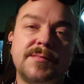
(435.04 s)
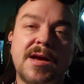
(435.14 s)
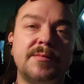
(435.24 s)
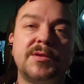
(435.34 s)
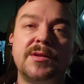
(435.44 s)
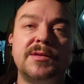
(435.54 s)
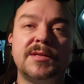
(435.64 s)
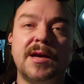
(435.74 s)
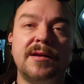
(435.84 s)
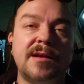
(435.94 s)
absolutely
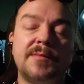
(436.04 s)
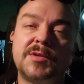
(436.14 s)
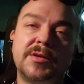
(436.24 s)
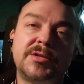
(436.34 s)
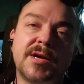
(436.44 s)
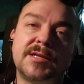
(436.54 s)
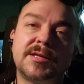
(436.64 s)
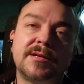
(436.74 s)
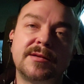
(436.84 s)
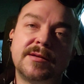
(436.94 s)
sad. Absolutely
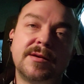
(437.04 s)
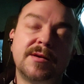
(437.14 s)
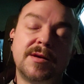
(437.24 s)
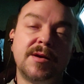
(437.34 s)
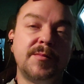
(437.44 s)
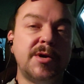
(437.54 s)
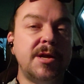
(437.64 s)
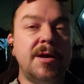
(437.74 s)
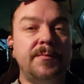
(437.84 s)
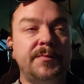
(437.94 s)
tragic.
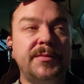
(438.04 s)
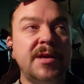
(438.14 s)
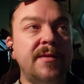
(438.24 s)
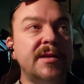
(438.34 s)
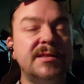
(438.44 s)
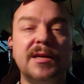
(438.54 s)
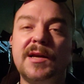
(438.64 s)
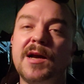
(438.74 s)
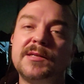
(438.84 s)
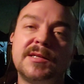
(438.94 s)
But, that's it,
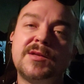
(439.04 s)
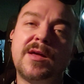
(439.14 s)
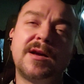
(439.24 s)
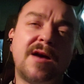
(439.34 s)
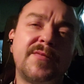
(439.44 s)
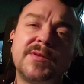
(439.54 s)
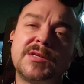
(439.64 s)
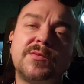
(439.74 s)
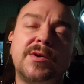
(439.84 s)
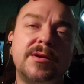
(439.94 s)
guys. That's all I got for
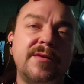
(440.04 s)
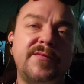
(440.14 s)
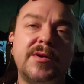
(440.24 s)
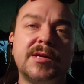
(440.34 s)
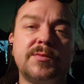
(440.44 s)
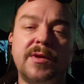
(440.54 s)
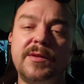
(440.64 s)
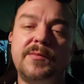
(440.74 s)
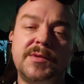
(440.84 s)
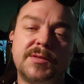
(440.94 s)
this one. If you guys want to
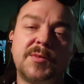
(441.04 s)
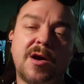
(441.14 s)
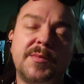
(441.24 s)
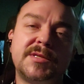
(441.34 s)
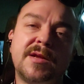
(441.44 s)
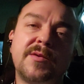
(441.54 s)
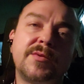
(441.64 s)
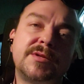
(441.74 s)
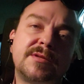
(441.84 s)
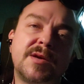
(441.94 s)
leave me some comments down there,
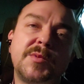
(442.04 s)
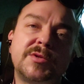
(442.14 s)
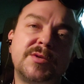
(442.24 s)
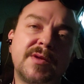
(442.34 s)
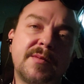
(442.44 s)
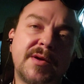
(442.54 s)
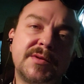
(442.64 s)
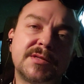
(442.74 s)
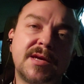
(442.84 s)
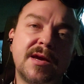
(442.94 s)
tell me what you think about
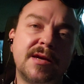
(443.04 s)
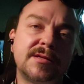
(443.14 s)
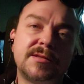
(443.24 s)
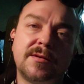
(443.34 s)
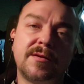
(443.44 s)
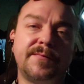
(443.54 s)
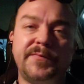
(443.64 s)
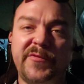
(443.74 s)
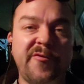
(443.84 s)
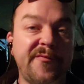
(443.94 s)
this case, or
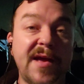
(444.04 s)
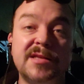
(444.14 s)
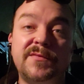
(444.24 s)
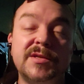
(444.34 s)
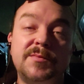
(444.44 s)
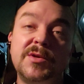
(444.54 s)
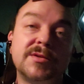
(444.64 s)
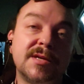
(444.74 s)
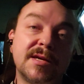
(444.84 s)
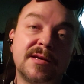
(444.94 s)
fans of his
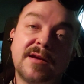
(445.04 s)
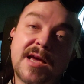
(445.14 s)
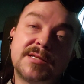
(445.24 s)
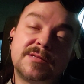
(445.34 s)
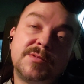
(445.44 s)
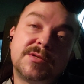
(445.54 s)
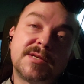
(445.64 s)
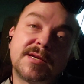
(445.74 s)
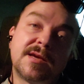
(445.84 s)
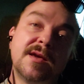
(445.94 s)
music, X's
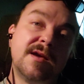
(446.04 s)
music.